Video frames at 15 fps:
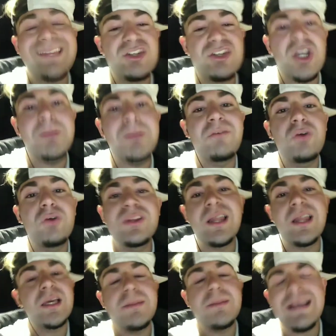to charge my phone, then
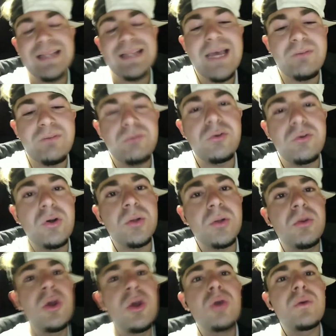I'll get back live on phone.
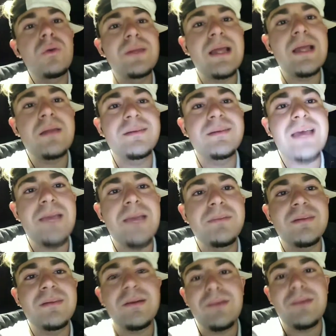Right now the time
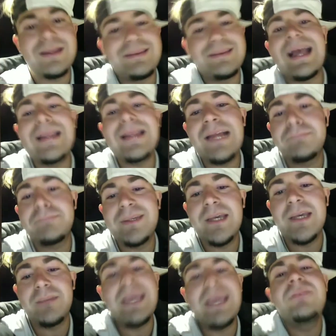is like 9
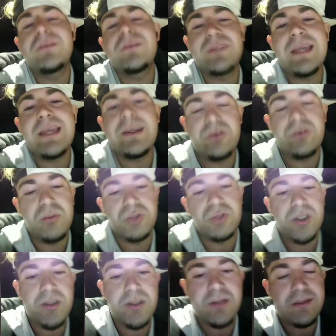p.m., 8:58 or some
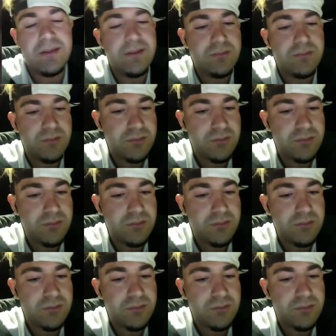shit, you know what I'm